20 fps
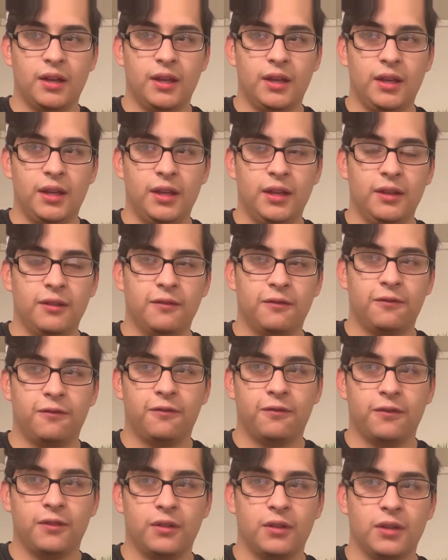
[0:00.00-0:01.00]

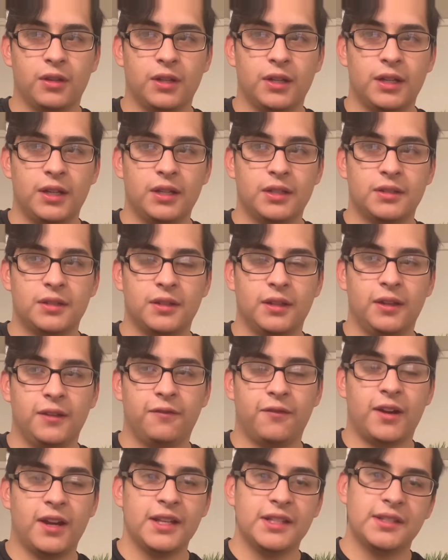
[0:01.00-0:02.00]
If
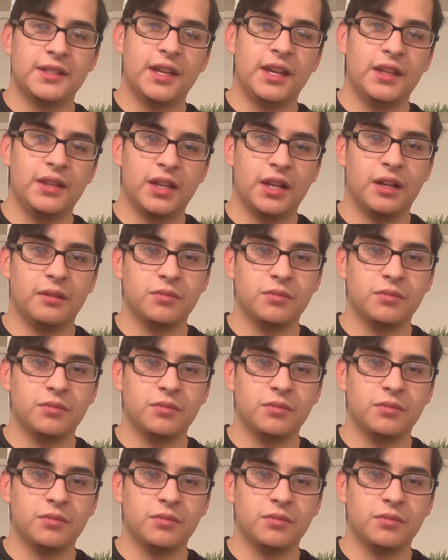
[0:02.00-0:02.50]
I say that